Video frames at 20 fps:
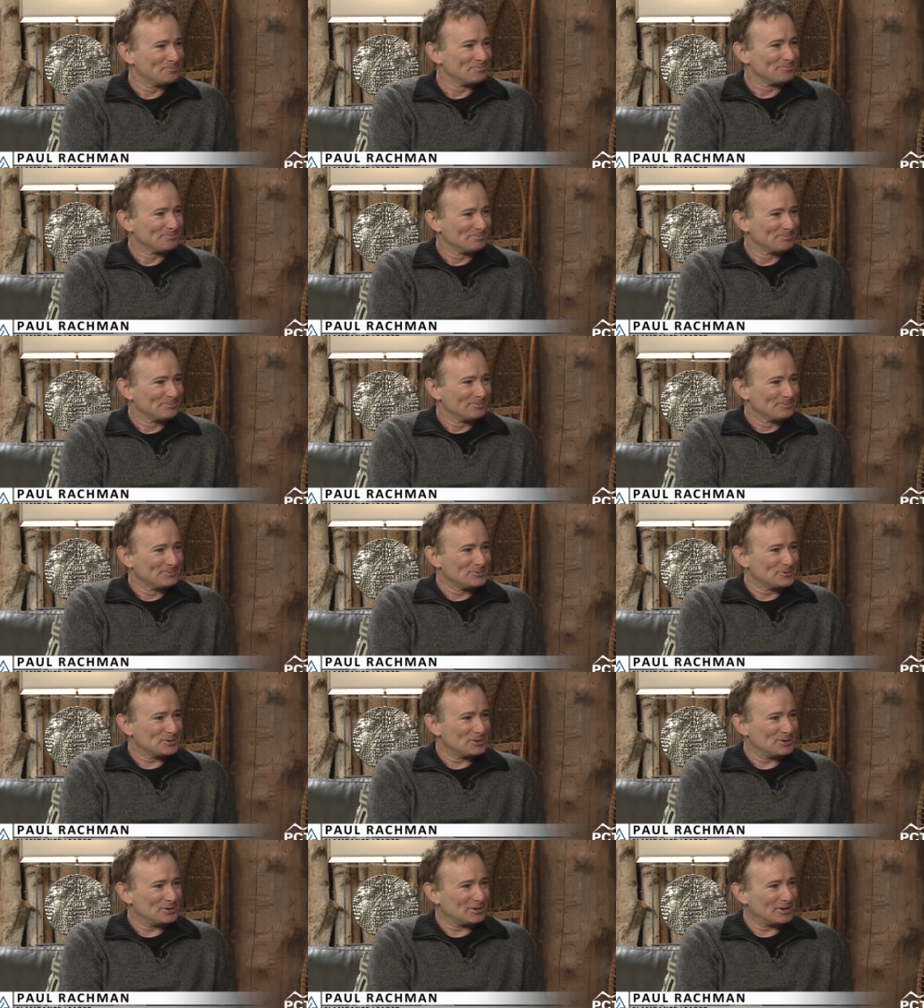That's, you
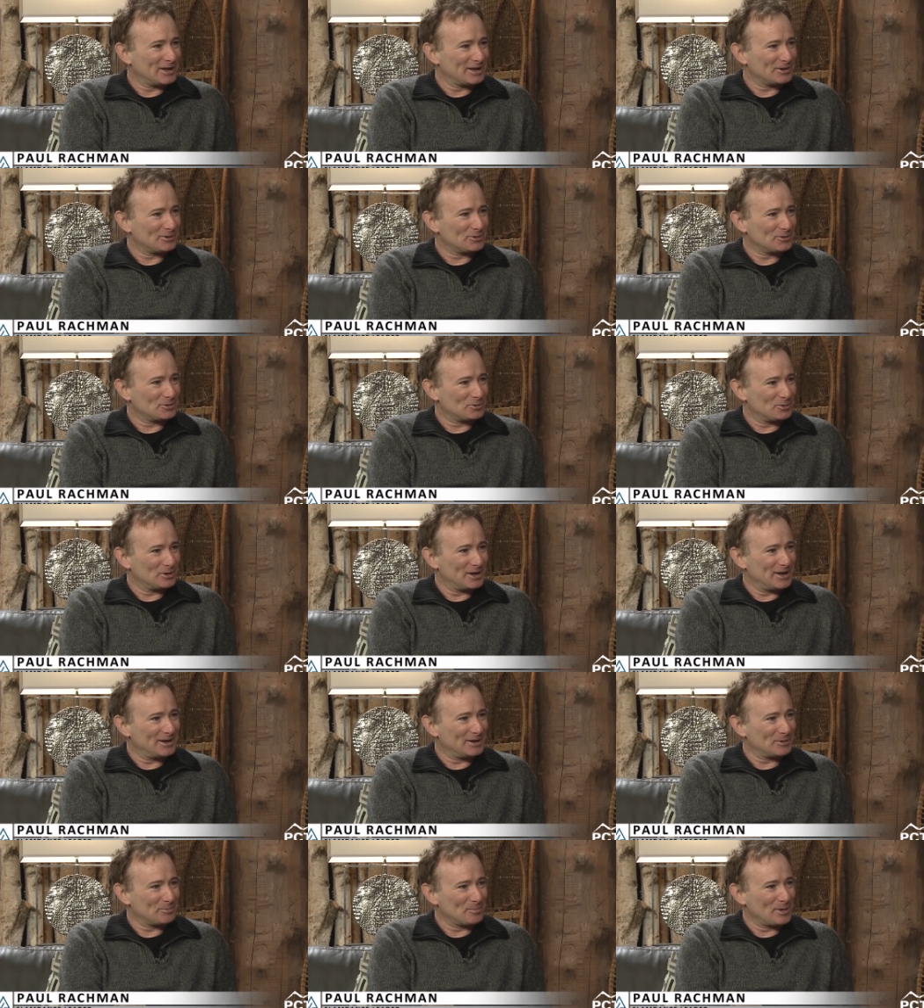can't ask like much more than that.
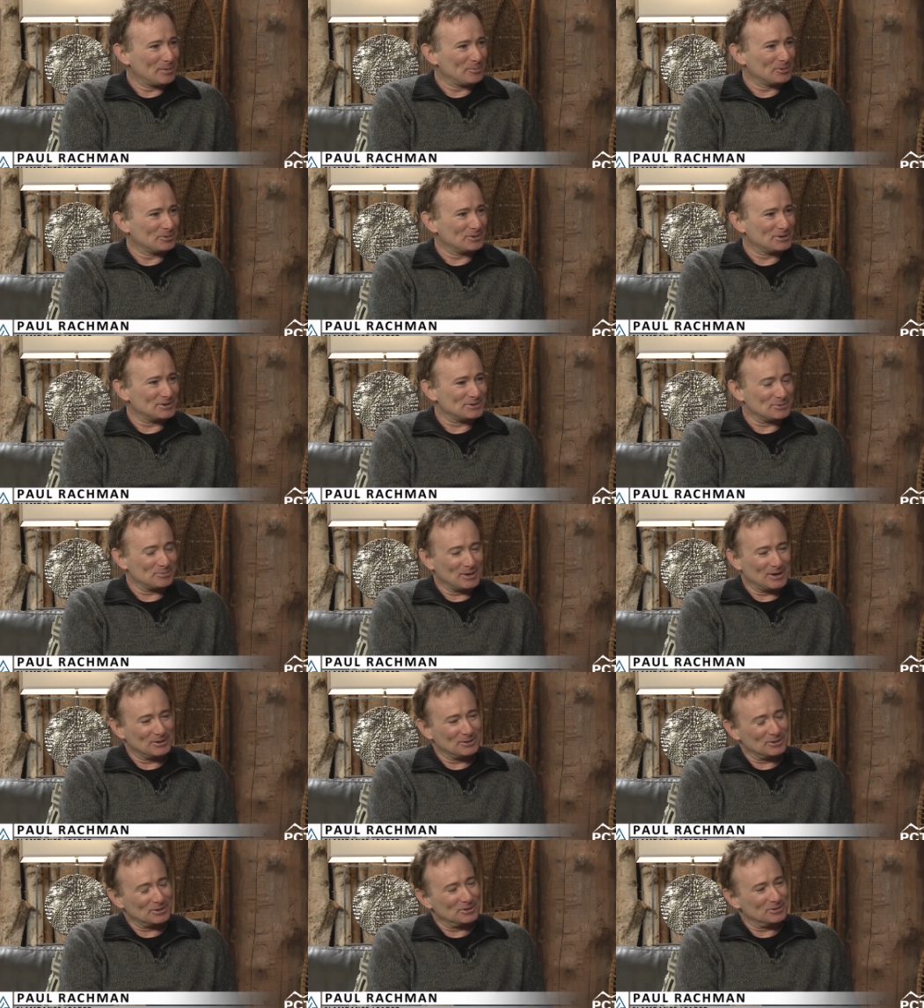Creating memories
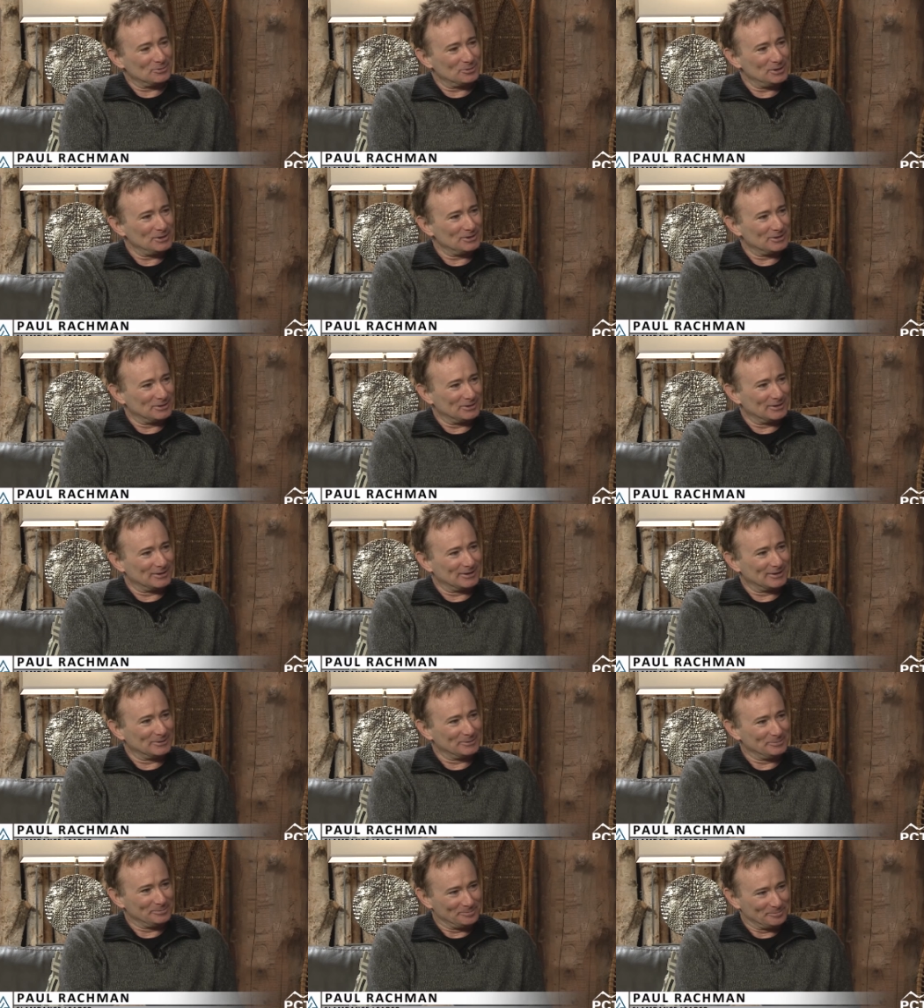about your career, you
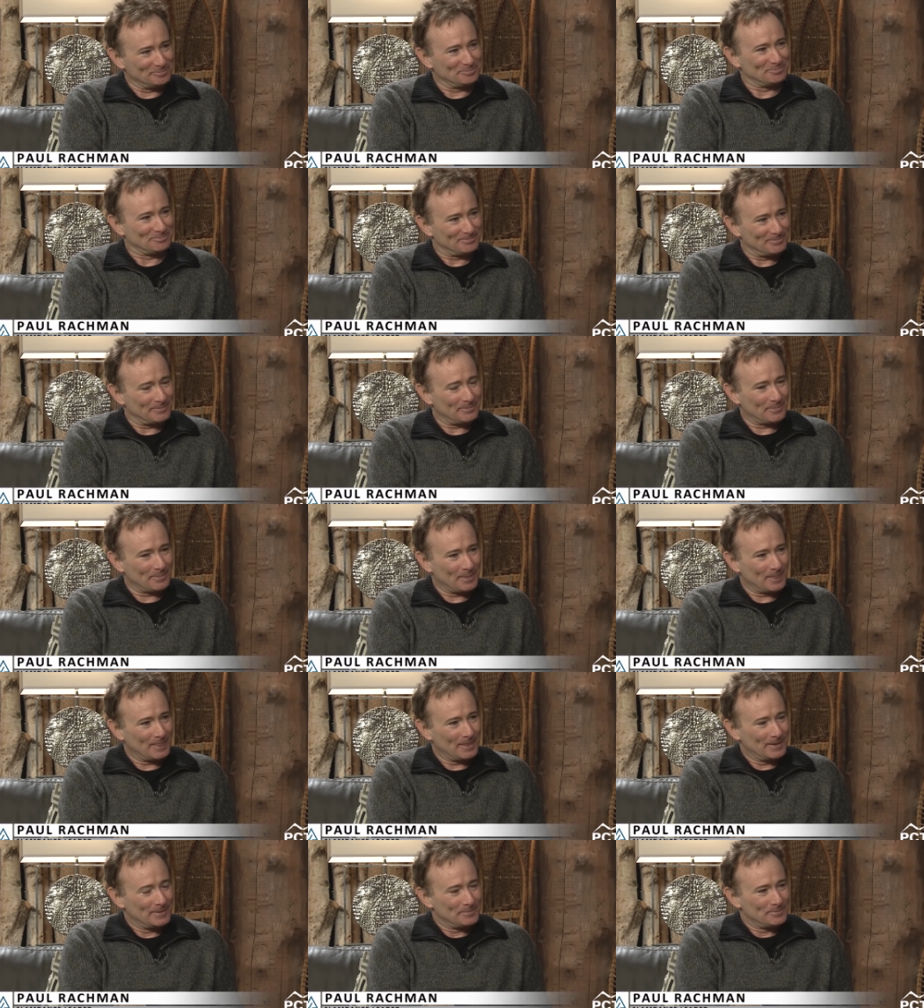know. Well, I have
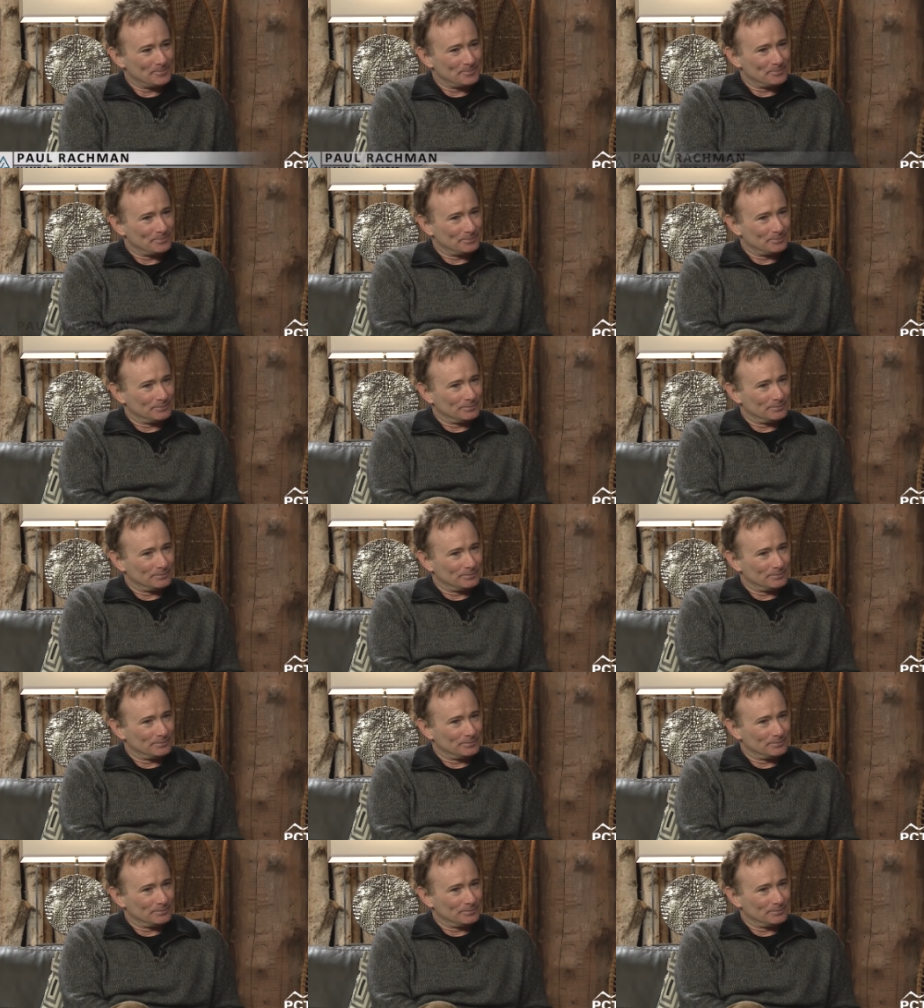to ask